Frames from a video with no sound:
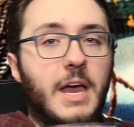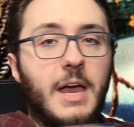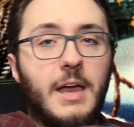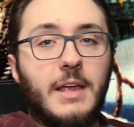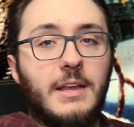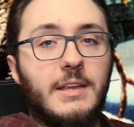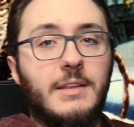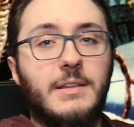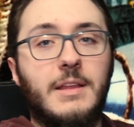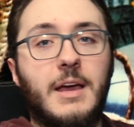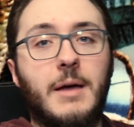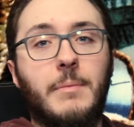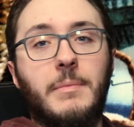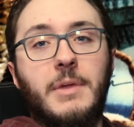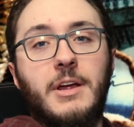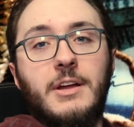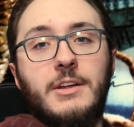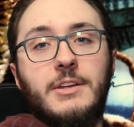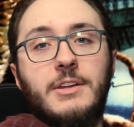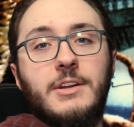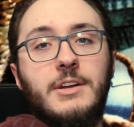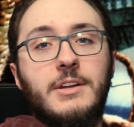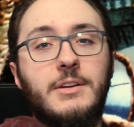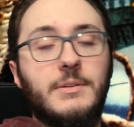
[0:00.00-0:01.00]
I'm
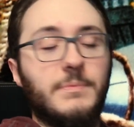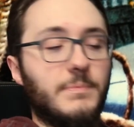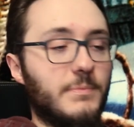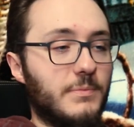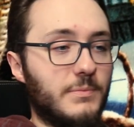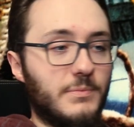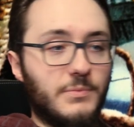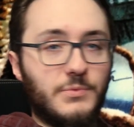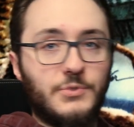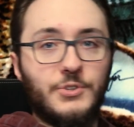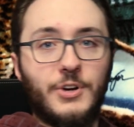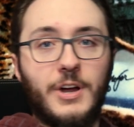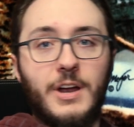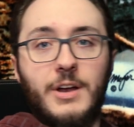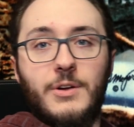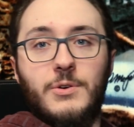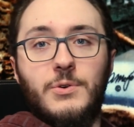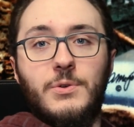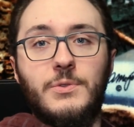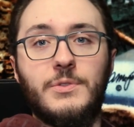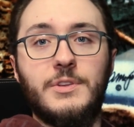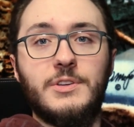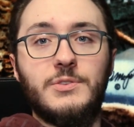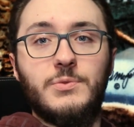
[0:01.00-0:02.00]
not gonna try to
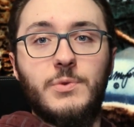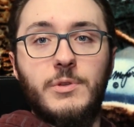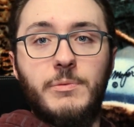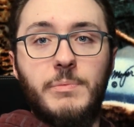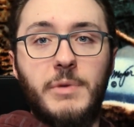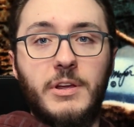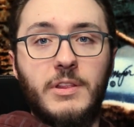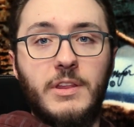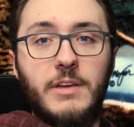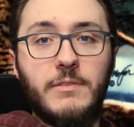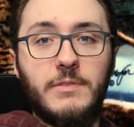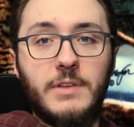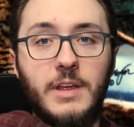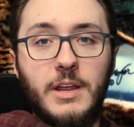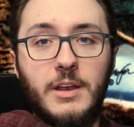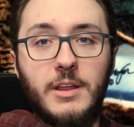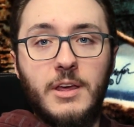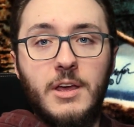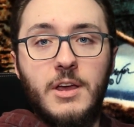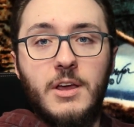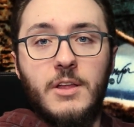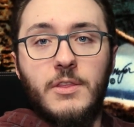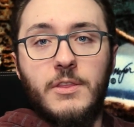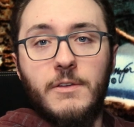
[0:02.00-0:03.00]
hold this with my left hand.
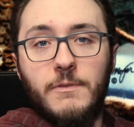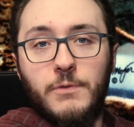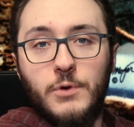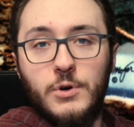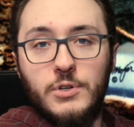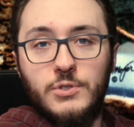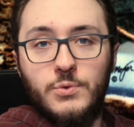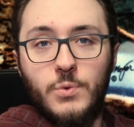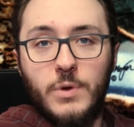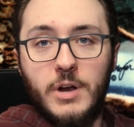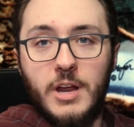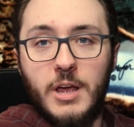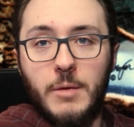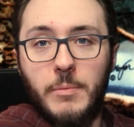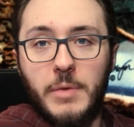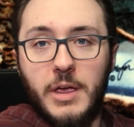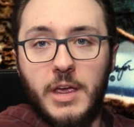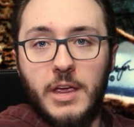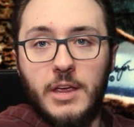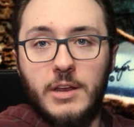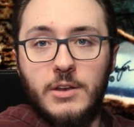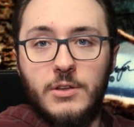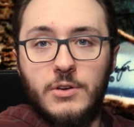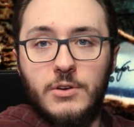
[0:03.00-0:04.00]
The first one I
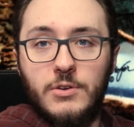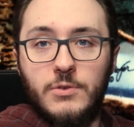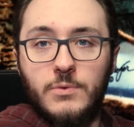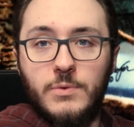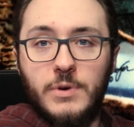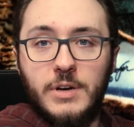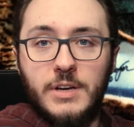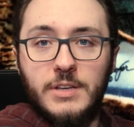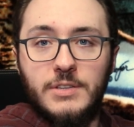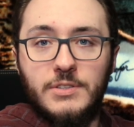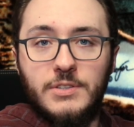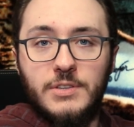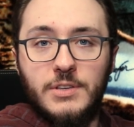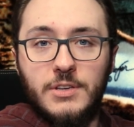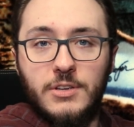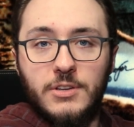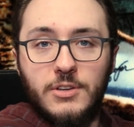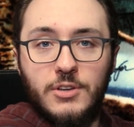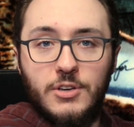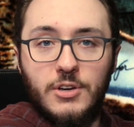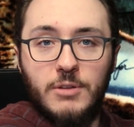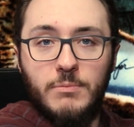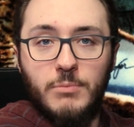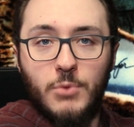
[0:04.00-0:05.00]
made was
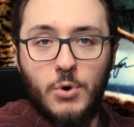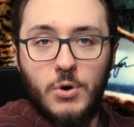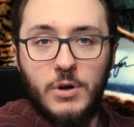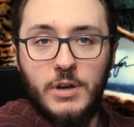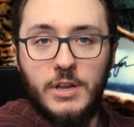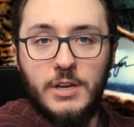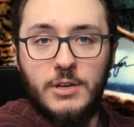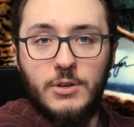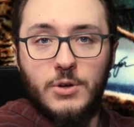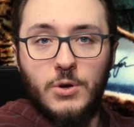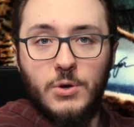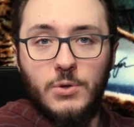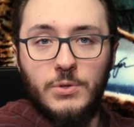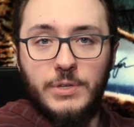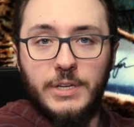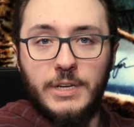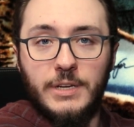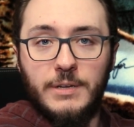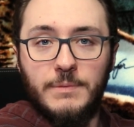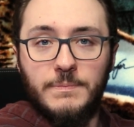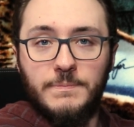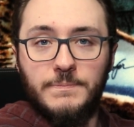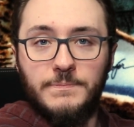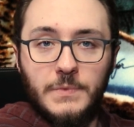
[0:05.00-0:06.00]
Good Morning
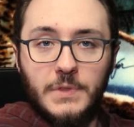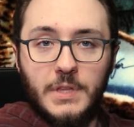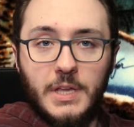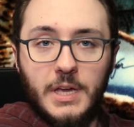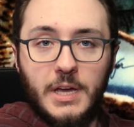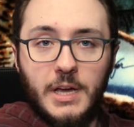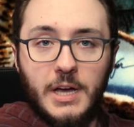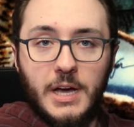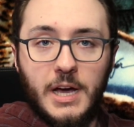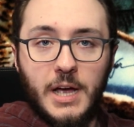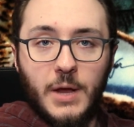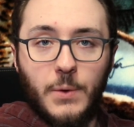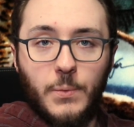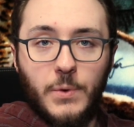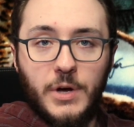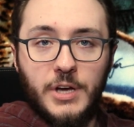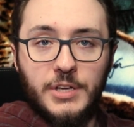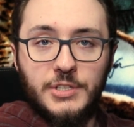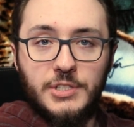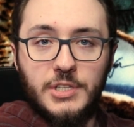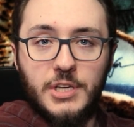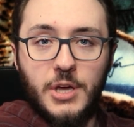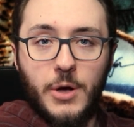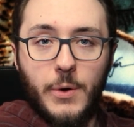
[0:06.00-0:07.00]
Goldie. I
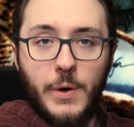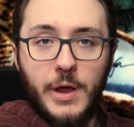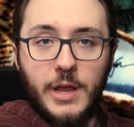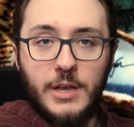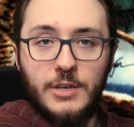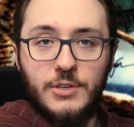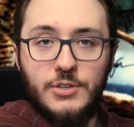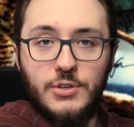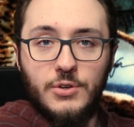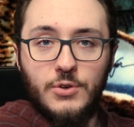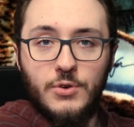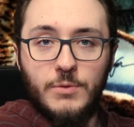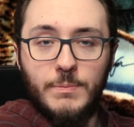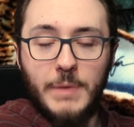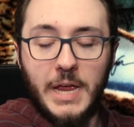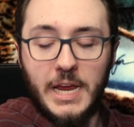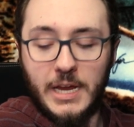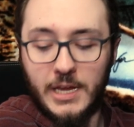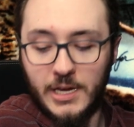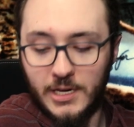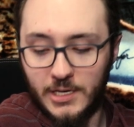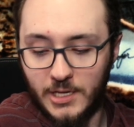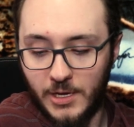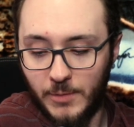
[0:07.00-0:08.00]
was going to
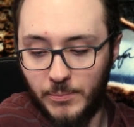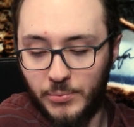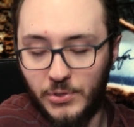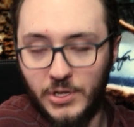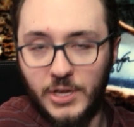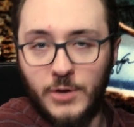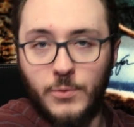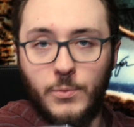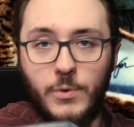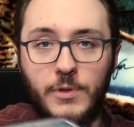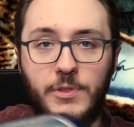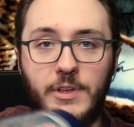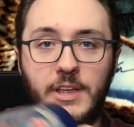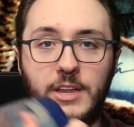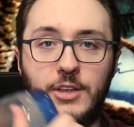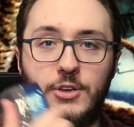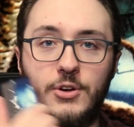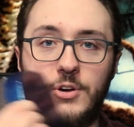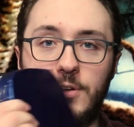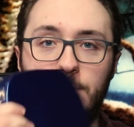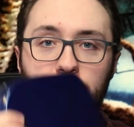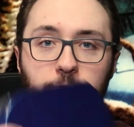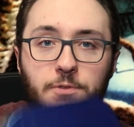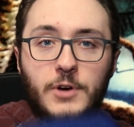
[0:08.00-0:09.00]
make it complete with a
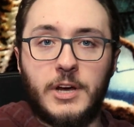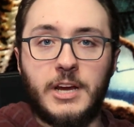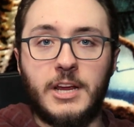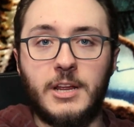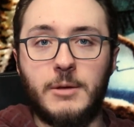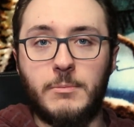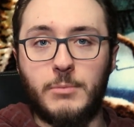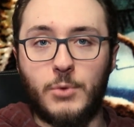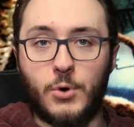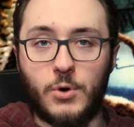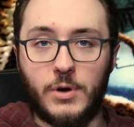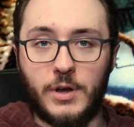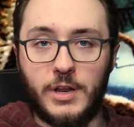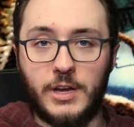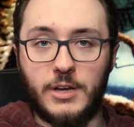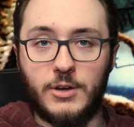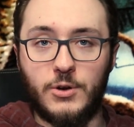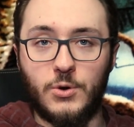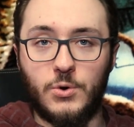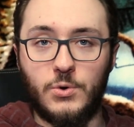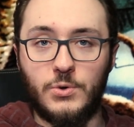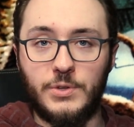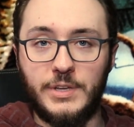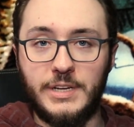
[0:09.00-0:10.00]
Good Frickin' Morning
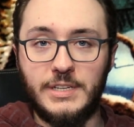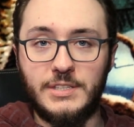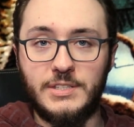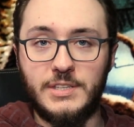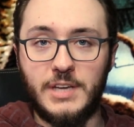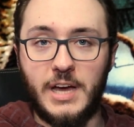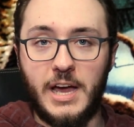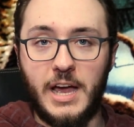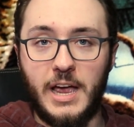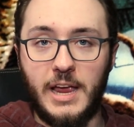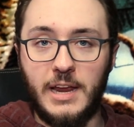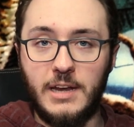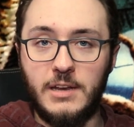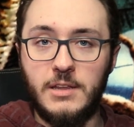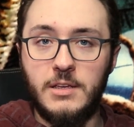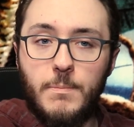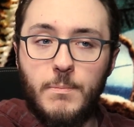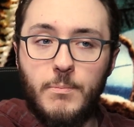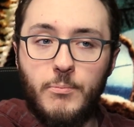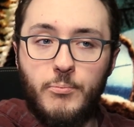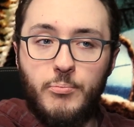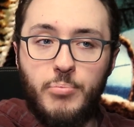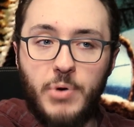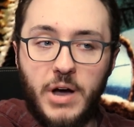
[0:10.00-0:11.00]
Goldie side,
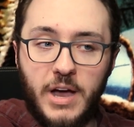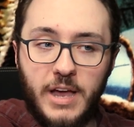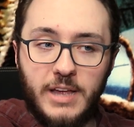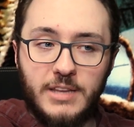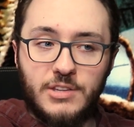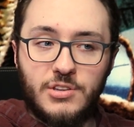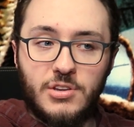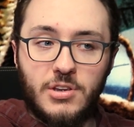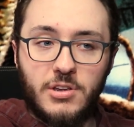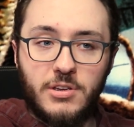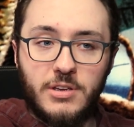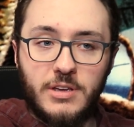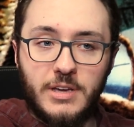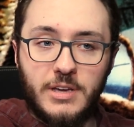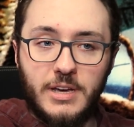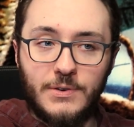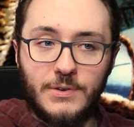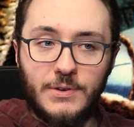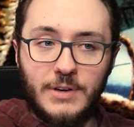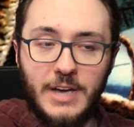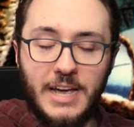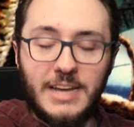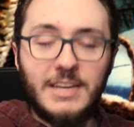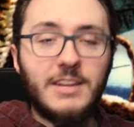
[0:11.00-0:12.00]
but
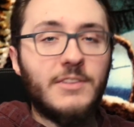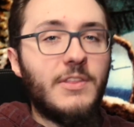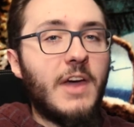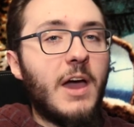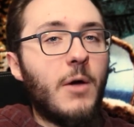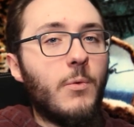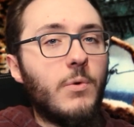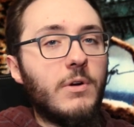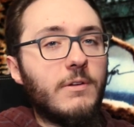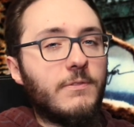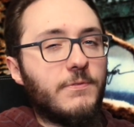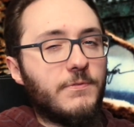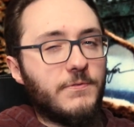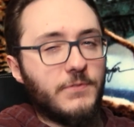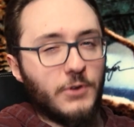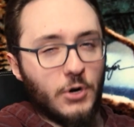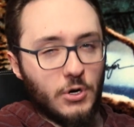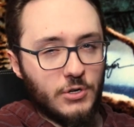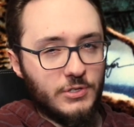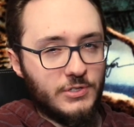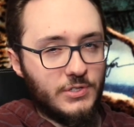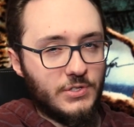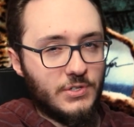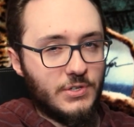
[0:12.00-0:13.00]
I did that one
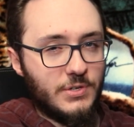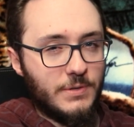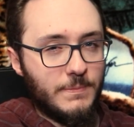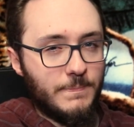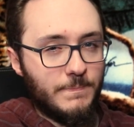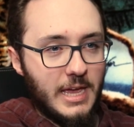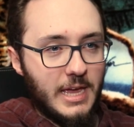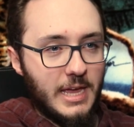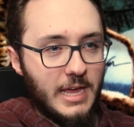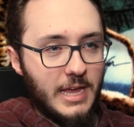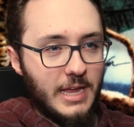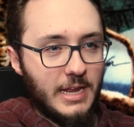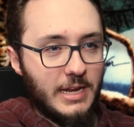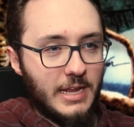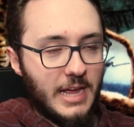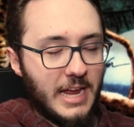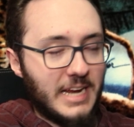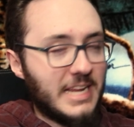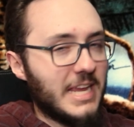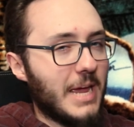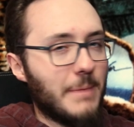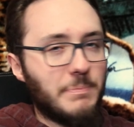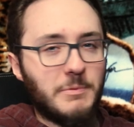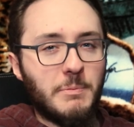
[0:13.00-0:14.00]
first, and
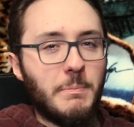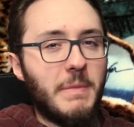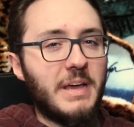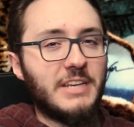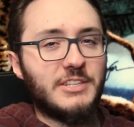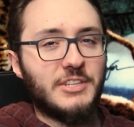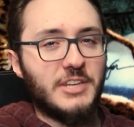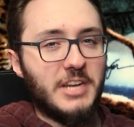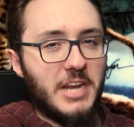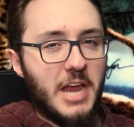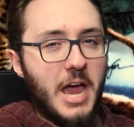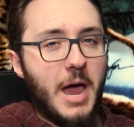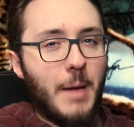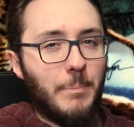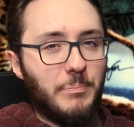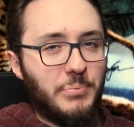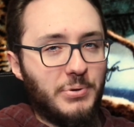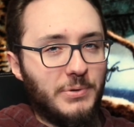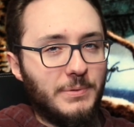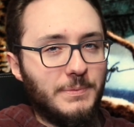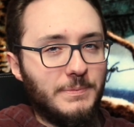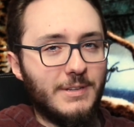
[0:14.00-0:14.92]
I kept messing up.